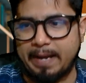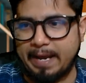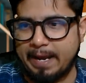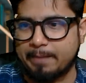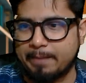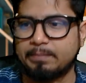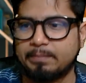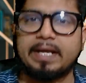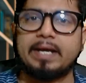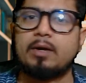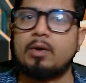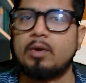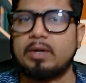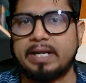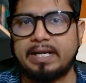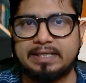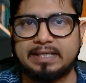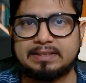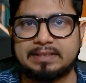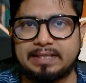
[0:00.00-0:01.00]
MTech or
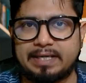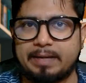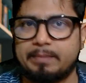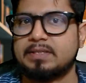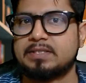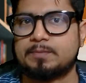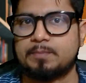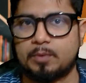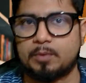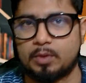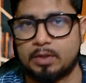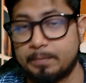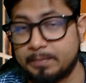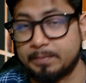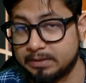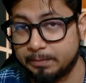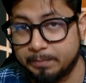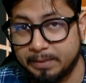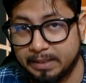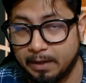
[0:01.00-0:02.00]
any other MS program
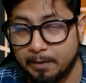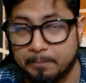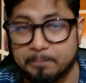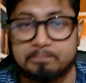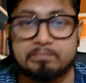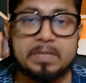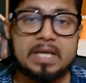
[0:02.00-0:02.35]
in the middle.